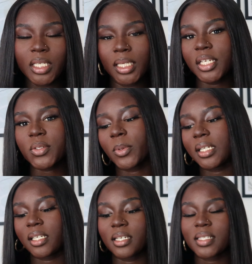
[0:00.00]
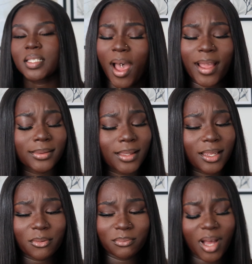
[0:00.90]
it is what it is. I
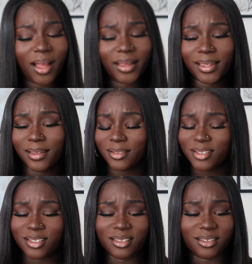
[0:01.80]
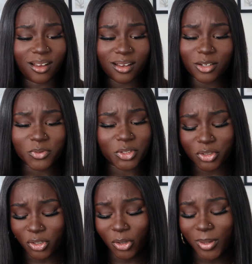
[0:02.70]
think my star of the
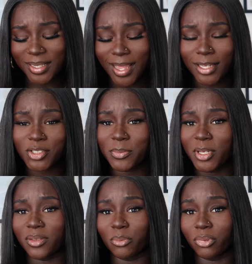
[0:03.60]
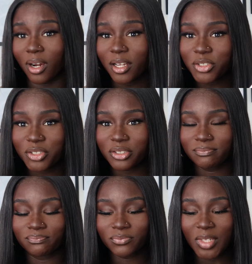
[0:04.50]
show has actually been the brush.
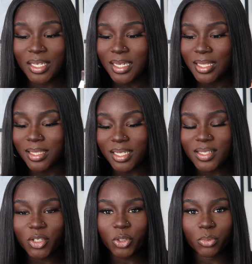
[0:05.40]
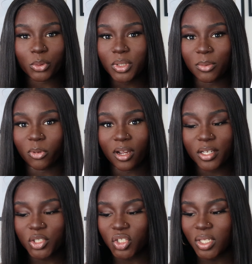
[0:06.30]
This kabuki
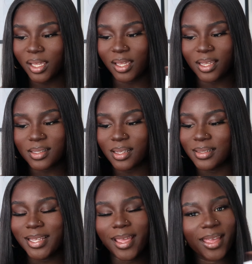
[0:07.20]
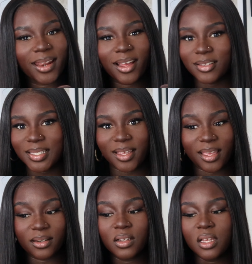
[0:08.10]
brush is 10 out of
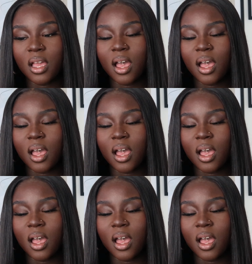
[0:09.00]
10.